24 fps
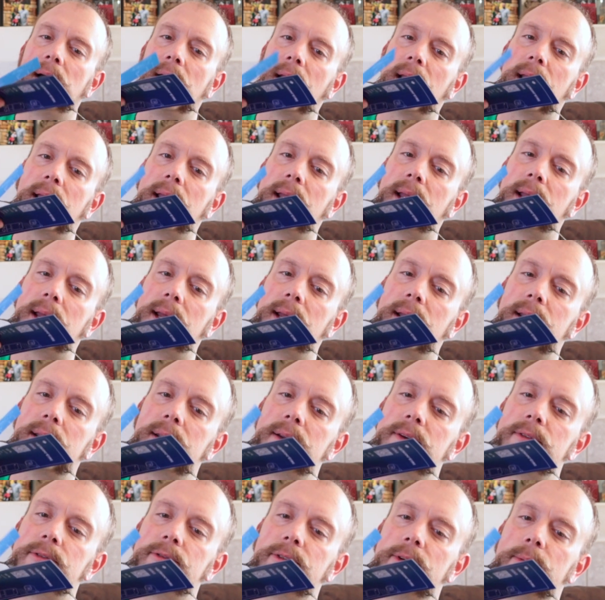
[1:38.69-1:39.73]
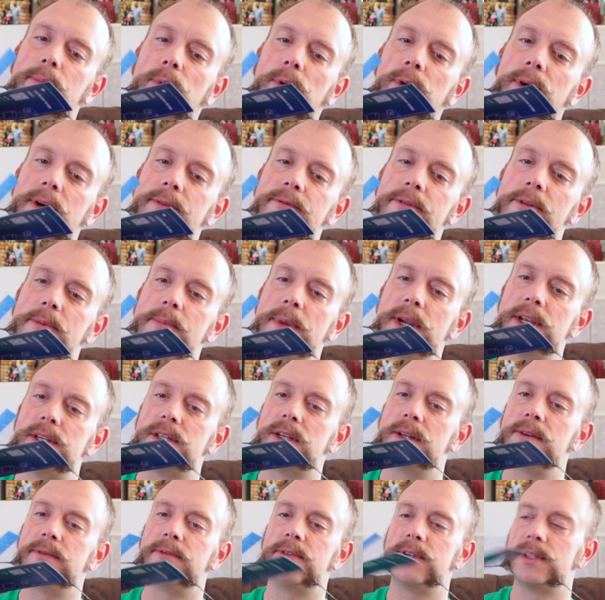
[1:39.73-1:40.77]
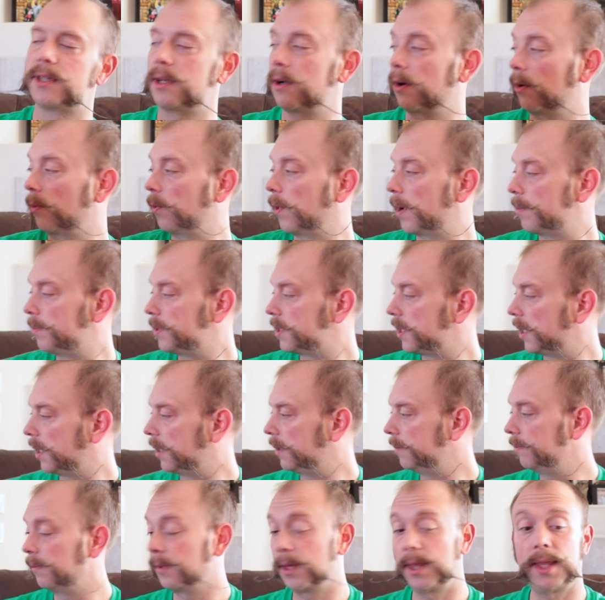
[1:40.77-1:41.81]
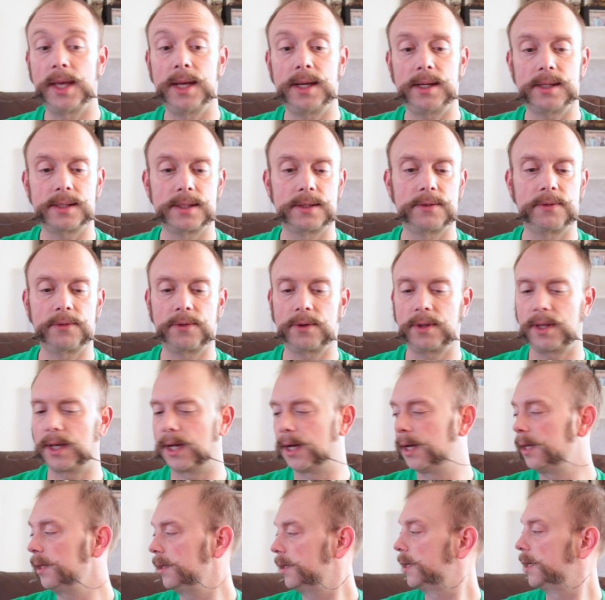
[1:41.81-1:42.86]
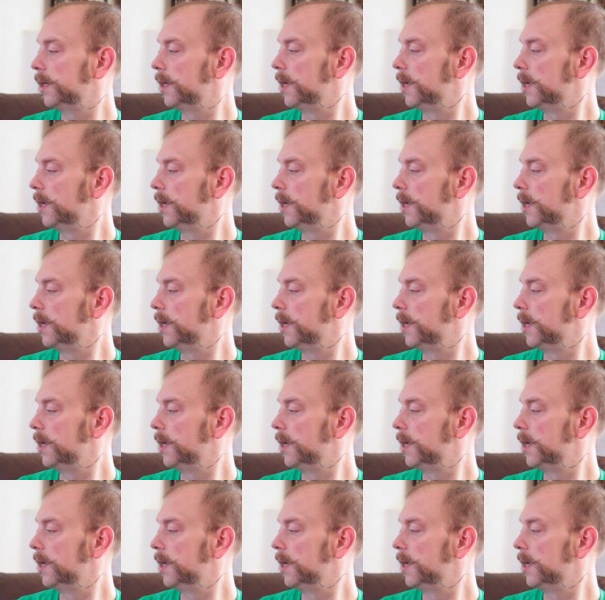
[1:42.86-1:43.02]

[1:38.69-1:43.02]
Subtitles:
and for more information visit our website. Thanks for that.